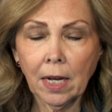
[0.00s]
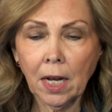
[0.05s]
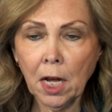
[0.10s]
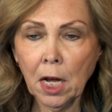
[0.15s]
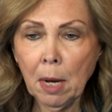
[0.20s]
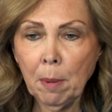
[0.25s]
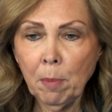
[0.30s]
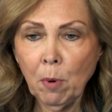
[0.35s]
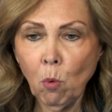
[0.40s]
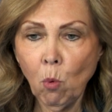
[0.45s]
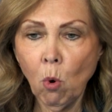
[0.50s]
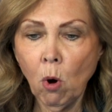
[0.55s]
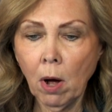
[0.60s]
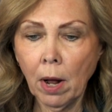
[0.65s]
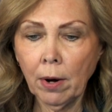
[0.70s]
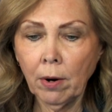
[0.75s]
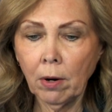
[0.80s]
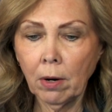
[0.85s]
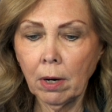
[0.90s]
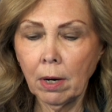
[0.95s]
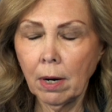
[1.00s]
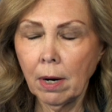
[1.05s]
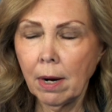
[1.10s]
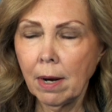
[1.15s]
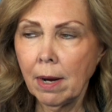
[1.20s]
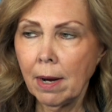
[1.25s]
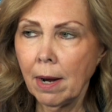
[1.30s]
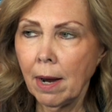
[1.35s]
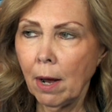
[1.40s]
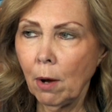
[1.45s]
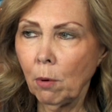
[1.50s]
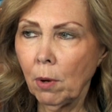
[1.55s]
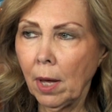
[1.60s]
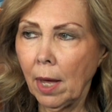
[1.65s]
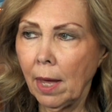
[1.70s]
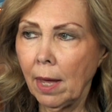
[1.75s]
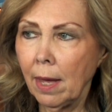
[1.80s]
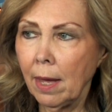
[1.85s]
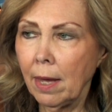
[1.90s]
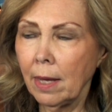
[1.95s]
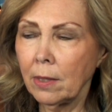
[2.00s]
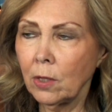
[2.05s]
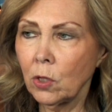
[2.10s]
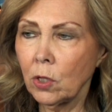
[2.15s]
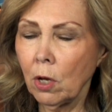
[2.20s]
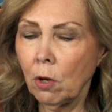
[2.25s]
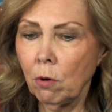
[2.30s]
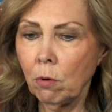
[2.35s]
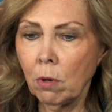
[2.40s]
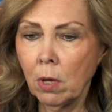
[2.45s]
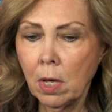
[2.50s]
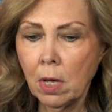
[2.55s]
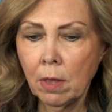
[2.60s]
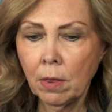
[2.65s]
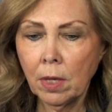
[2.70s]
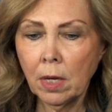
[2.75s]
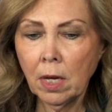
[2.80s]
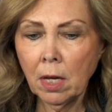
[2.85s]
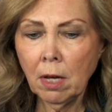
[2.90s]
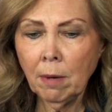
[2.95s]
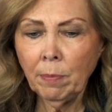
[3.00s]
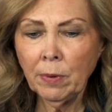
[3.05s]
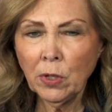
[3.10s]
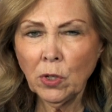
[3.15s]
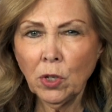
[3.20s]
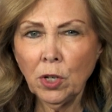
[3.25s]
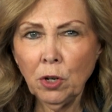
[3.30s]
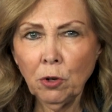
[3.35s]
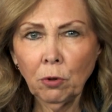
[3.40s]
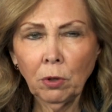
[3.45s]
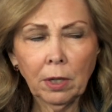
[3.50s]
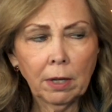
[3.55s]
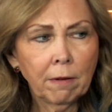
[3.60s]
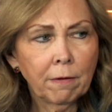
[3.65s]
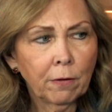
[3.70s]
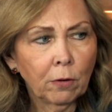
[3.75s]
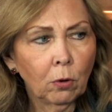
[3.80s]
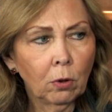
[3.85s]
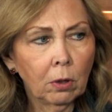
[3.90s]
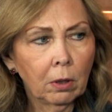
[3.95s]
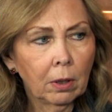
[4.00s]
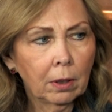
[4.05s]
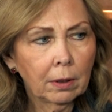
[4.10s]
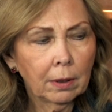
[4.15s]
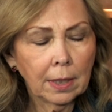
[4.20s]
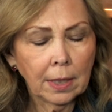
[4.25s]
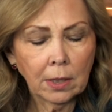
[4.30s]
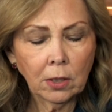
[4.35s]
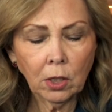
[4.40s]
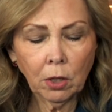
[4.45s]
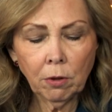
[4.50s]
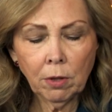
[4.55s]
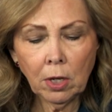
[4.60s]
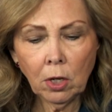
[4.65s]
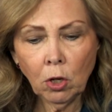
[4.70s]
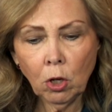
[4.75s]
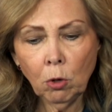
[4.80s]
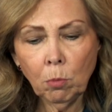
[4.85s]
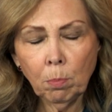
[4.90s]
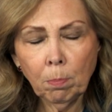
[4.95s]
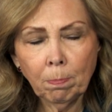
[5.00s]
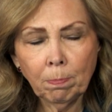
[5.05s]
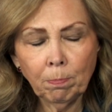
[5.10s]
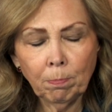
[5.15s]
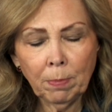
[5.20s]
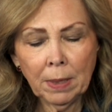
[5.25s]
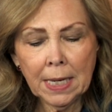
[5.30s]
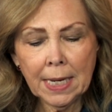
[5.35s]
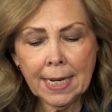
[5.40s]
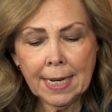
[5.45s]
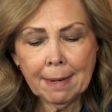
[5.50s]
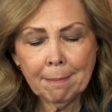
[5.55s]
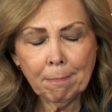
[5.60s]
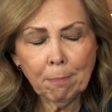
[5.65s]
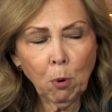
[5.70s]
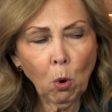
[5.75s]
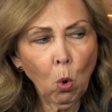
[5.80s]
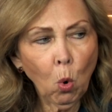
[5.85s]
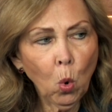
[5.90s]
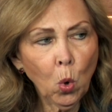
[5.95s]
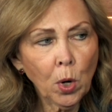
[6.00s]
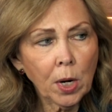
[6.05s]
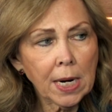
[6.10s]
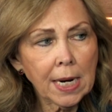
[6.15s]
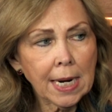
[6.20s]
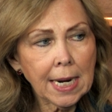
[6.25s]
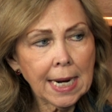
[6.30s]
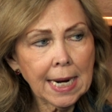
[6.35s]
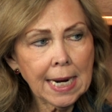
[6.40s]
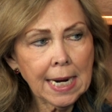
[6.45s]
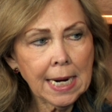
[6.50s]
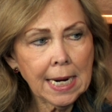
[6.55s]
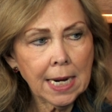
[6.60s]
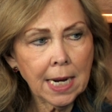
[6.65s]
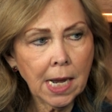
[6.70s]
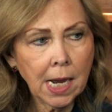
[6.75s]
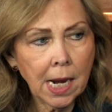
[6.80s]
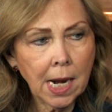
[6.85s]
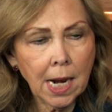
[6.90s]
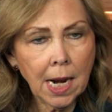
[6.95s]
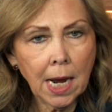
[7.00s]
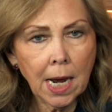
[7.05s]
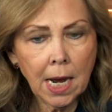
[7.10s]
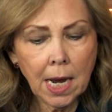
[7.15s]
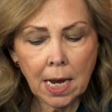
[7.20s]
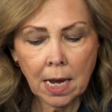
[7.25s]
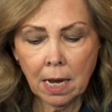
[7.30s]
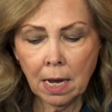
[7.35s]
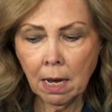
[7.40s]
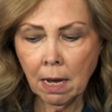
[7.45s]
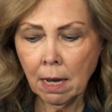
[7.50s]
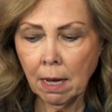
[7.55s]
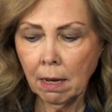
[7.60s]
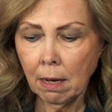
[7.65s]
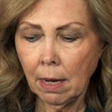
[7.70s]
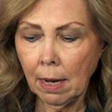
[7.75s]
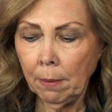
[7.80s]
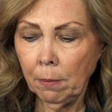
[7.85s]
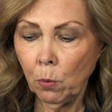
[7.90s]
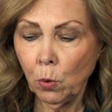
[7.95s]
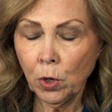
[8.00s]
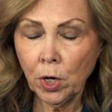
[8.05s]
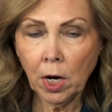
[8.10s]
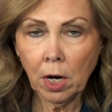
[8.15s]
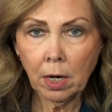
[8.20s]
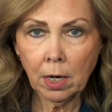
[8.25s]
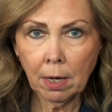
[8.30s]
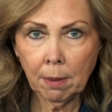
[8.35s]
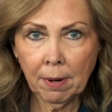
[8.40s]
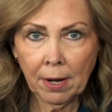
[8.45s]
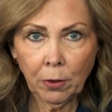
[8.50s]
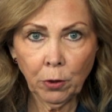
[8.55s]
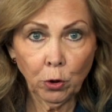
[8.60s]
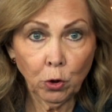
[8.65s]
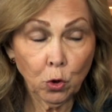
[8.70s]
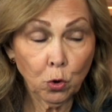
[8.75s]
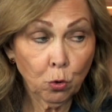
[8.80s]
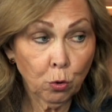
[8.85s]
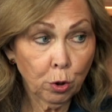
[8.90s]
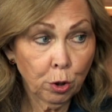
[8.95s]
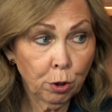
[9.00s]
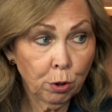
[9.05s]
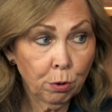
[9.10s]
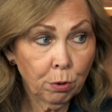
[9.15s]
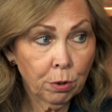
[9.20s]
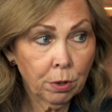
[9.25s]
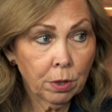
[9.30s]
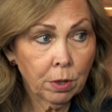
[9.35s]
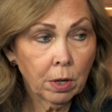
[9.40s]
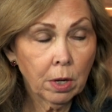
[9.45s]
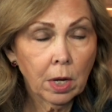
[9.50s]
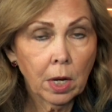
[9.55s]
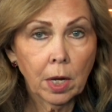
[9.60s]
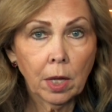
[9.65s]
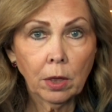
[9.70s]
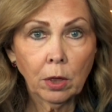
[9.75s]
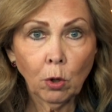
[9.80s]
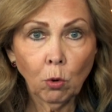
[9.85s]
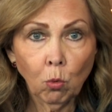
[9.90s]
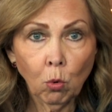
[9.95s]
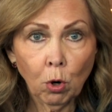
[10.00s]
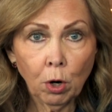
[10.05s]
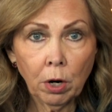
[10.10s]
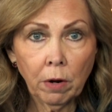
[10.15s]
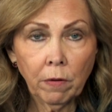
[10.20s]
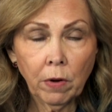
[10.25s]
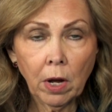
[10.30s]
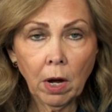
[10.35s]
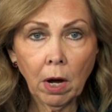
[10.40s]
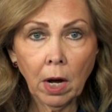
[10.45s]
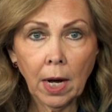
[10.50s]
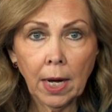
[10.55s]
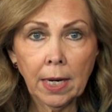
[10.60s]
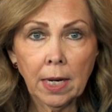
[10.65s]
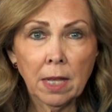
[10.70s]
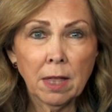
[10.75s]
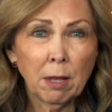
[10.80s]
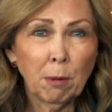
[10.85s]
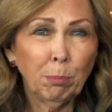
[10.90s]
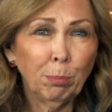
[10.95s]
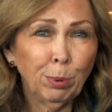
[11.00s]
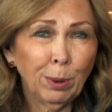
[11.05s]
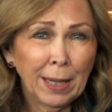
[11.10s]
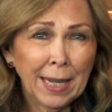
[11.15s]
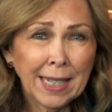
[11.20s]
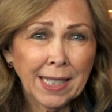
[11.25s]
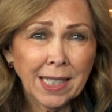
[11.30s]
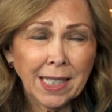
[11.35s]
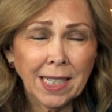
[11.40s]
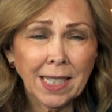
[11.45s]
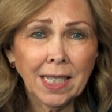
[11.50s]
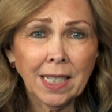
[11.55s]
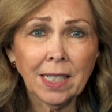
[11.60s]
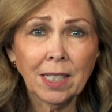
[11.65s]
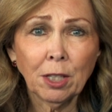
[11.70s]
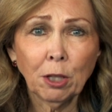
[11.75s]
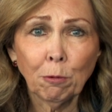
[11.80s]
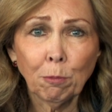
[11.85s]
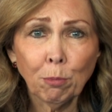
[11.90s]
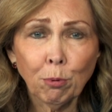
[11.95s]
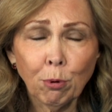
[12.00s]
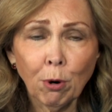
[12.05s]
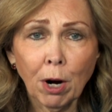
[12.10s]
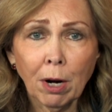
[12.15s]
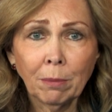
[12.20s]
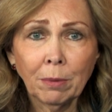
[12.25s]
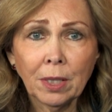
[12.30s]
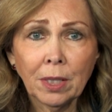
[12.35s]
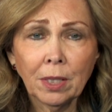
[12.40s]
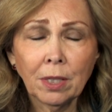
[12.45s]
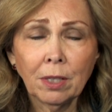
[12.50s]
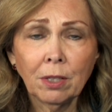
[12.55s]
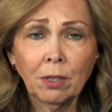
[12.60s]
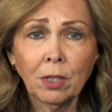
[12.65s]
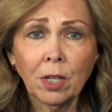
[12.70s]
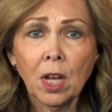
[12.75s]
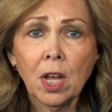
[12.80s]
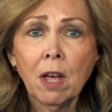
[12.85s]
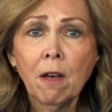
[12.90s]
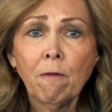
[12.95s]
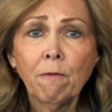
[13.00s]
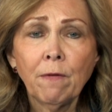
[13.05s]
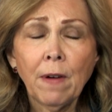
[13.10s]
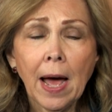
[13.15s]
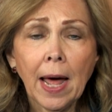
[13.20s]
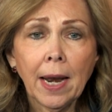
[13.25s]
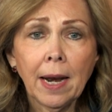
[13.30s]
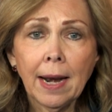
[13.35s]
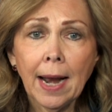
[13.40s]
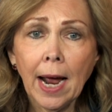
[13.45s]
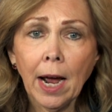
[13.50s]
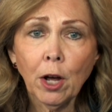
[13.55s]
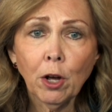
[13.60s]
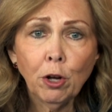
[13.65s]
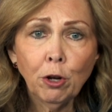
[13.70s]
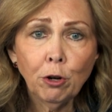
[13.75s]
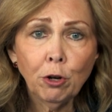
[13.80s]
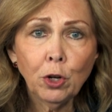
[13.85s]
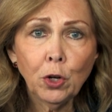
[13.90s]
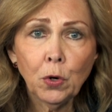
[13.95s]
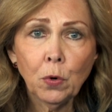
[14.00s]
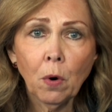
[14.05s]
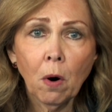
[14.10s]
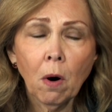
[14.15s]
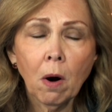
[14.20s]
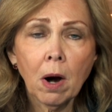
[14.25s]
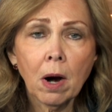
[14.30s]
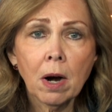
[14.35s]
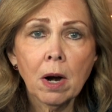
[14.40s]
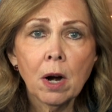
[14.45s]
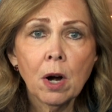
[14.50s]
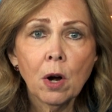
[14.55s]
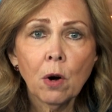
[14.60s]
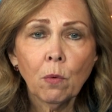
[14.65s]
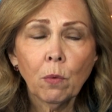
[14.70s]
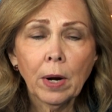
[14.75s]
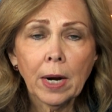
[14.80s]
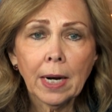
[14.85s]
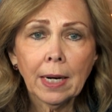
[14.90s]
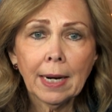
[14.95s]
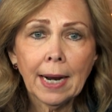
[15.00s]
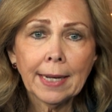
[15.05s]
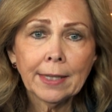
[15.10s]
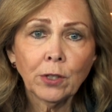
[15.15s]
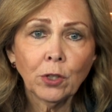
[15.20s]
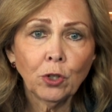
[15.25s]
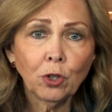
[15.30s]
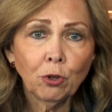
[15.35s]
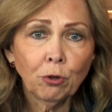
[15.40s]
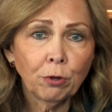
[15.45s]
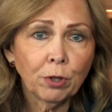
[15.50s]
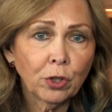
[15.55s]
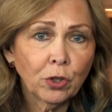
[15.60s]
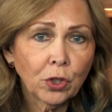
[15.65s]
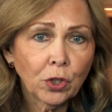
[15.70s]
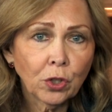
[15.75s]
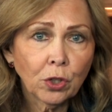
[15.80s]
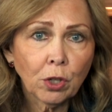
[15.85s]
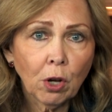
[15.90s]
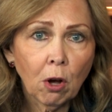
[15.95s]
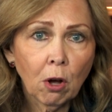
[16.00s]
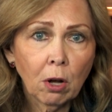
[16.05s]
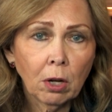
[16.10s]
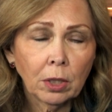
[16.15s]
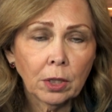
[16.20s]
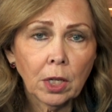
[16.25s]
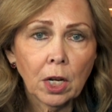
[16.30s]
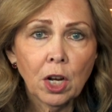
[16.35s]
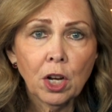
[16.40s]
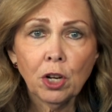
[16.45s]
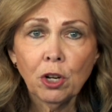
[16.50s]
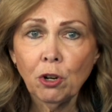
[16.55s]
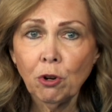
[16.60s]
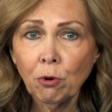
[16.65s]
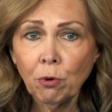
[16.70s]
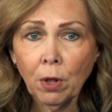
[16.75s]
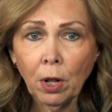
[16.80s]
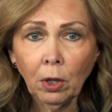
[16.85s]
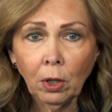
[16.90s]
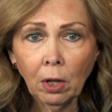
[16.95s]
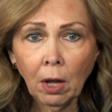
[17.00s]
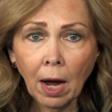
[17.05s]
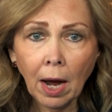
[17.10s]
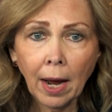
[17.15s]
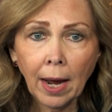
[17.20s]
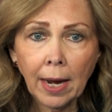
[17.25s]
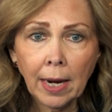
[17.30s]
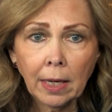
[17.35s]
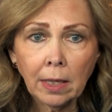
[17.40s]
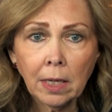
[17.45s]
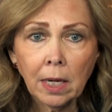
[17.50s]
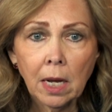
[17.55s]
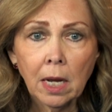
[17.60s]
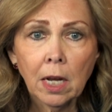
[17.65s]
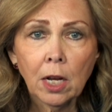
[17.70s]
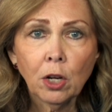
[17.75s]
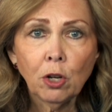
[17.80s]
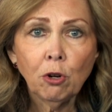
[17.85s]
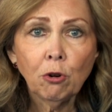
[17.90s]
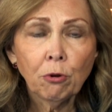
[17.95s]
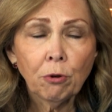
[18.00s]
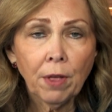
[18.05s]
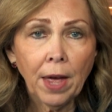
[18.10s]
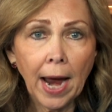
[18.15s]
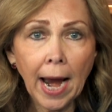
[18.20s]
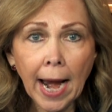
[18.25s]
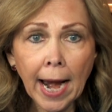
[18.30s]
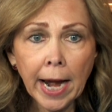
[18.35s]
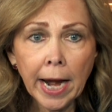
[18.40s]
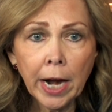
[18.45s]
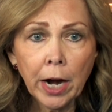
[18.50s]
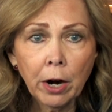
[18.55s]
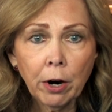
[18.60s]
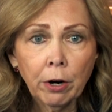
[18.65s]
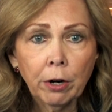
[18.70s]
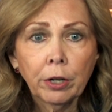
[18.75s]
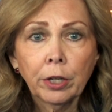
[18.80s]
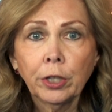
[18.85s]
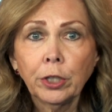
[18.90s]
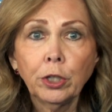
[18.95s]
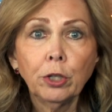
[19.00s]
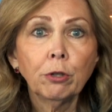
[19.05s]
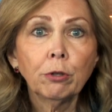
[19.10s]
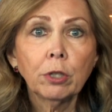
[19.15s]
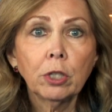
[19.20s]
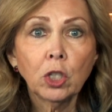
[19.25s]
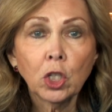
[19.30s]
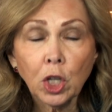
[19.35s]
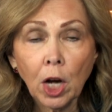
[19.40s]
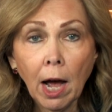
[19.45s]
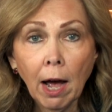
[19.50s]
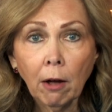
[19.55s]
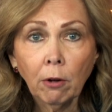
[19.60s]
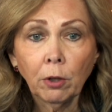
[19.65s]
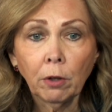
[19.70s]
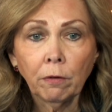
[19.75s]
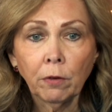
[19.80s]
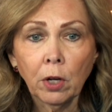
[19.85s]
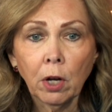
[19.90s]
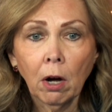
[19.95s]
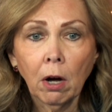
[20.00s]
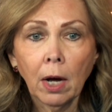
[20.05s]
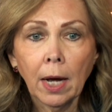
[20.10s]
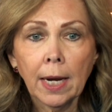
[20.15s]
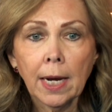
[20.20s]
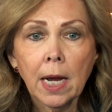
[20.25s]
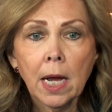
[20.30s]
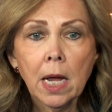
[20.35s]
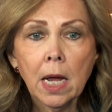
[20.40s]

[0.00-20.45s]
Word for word: cup of water, okay, and so the cup is nearly full, and so then you begin pouring in. Mm-hmm and we're talking about the truth, the, truth. the Word of God, mm-hmm. the blessings, the promises, finding out who you are, recognizing you're the salt, you're the light, you're the heir, you're the child of God.